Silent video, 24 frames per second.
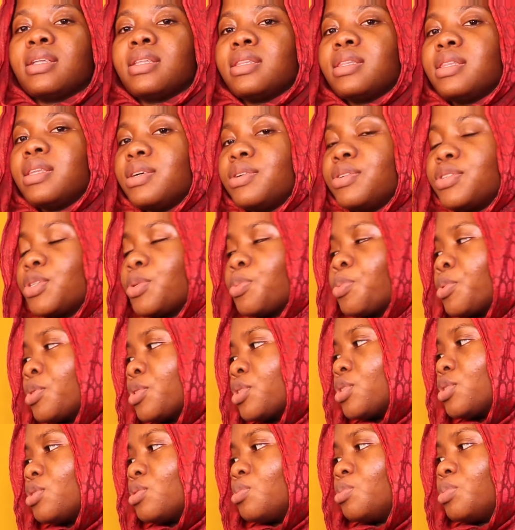There is
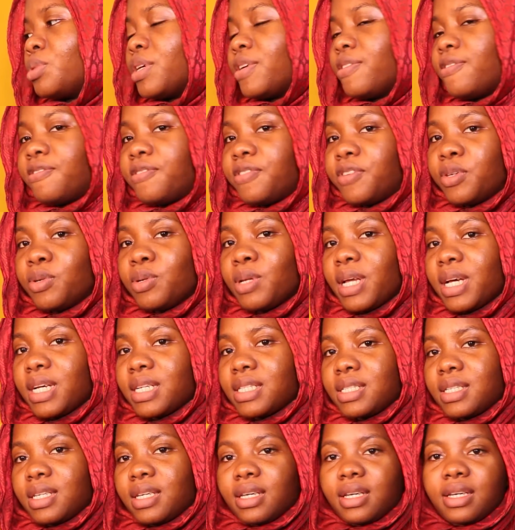supposed to be a few lights
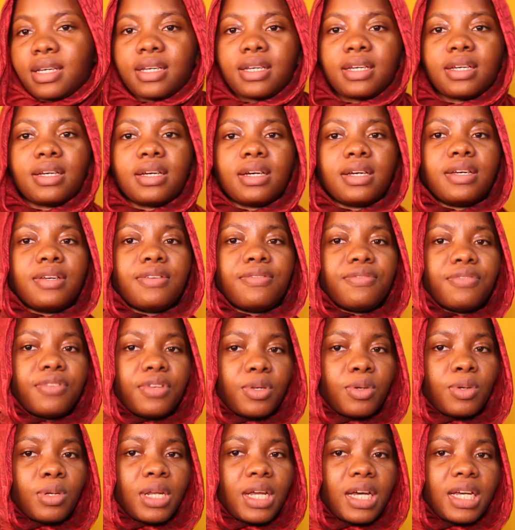here, a
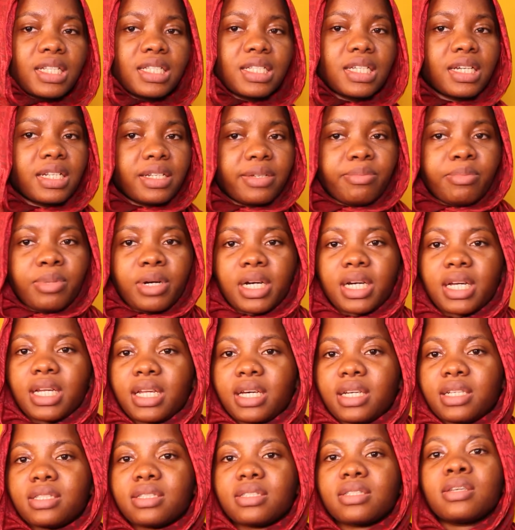few lights and a
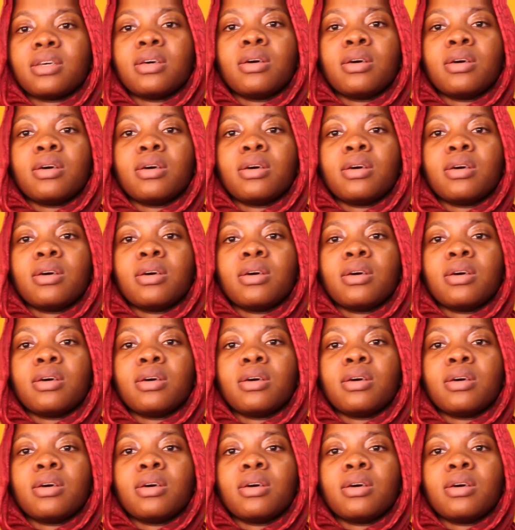backlight.